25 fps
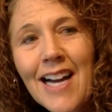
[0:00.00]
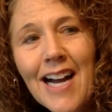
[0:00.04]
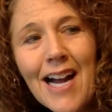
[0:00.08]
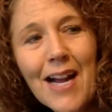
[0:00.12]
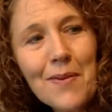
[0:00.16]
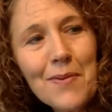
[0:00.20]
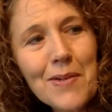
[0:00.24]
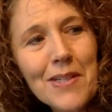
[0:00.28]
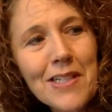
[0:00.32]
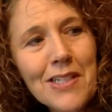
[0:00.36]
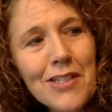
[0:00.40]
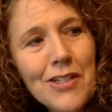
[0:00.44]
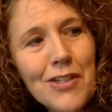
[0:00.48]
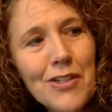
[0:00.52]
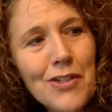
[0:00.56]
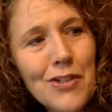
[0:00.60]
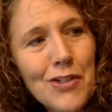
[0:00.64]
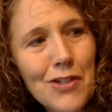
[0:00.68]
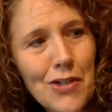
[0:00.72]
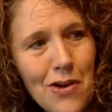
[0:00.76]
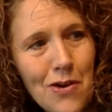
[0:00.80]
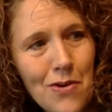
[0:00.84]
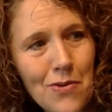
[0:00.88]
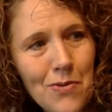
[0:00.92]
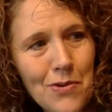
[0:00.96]
I want to
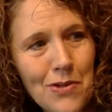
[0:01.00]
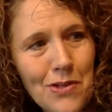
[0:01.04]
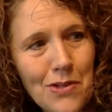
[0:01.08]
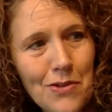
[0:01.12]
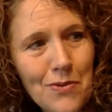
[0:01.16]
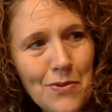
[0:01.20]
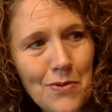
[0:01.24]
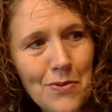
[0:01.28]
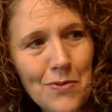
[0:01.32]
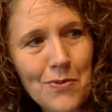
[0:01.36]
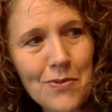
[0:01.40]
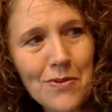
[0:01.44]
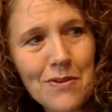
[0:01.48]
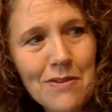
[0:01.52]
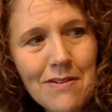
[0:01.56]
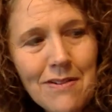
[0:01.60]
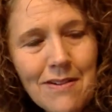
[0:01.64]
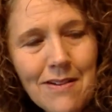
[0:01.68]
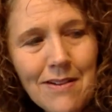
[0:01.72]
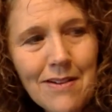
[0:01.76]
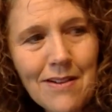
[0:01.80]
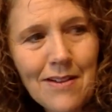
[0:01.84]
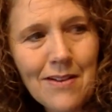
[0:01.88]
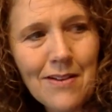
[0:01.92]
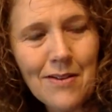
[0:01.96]
show you
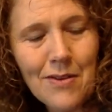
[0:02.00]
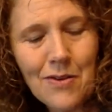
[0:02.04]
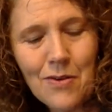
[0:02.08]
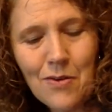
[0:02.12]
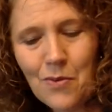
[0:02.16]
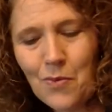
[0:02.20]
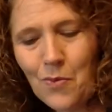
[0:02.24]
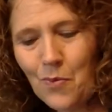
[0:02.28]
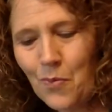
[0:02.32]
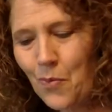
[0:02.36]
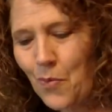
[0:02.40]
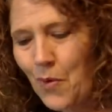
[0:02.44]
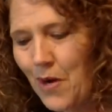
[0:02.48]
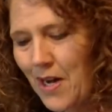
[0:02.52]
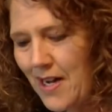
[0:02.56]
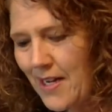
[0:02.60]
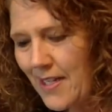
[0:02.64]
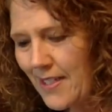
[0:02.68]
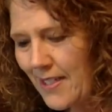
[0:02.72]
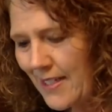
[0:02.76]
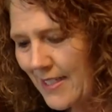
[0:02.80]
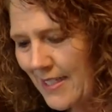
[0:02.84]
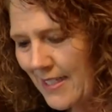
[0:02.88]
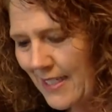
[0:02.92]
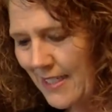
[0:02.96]

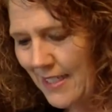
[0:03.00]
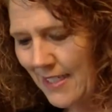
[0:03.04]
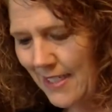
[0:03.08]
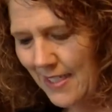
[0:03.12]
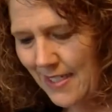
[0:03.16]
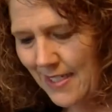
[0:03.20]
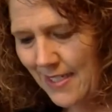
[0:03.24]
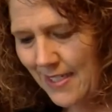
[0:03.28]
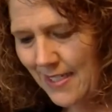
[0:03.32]
what